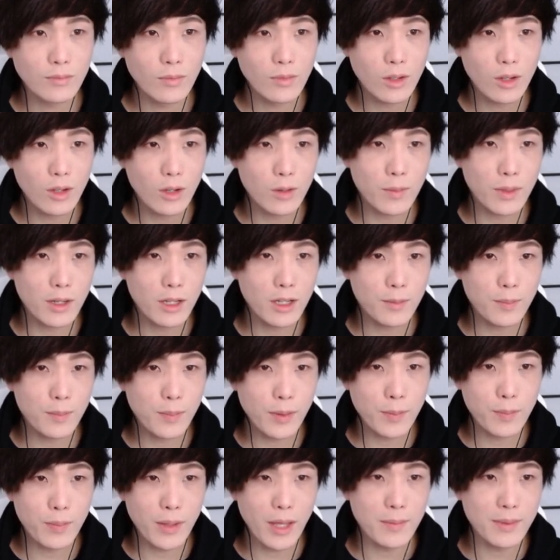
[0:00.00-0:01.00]
Oh, uh,
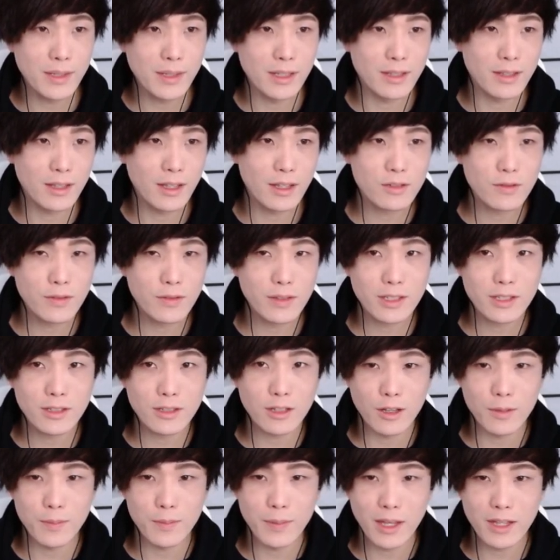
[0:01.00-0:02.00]
Pepemi, thanks for the
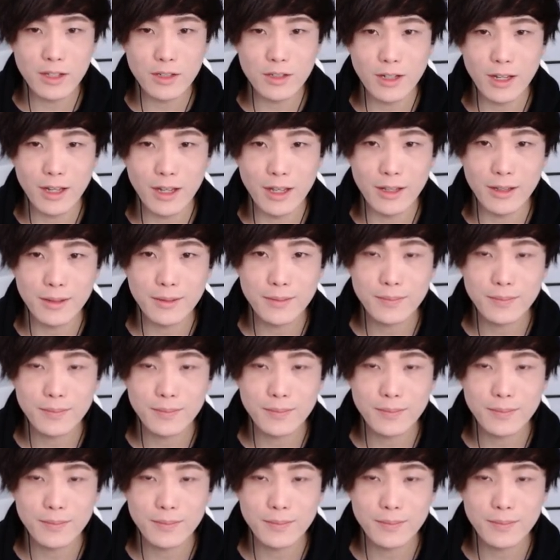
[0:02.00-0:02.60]
sub, and Jay.